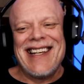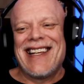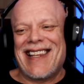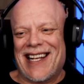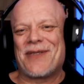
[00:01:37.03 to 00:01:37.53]

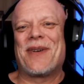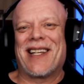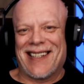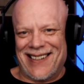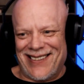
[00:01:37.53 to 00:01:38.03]
That's pretty
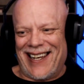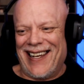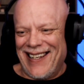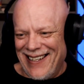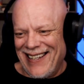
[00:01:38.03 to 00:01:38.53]
good.
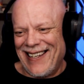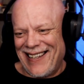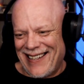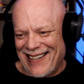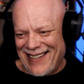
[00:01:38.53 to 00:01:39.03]
Okay.
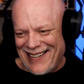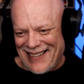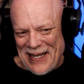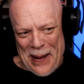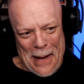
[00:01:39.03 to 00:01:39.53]

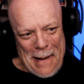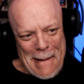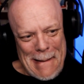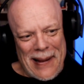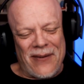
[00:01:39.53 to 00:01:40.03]
The
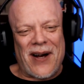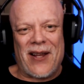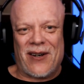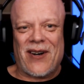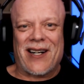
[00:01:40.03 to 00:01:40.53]

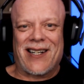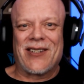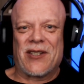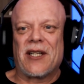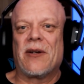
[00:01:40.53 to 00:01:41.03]
father of our
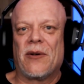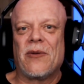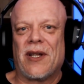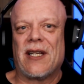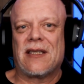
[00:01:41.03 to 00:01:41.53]
country
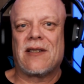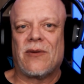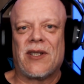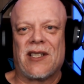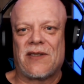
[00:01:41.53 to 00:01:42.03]
with his
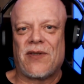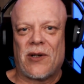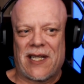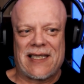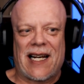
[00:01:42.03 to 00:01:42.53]

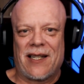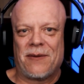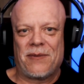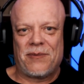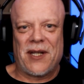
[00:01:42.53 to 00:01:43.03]
floaties on,
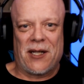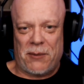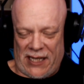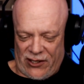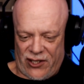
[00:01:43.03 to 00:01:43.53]
being a
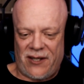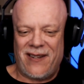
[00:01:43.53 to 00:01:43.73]
bitch.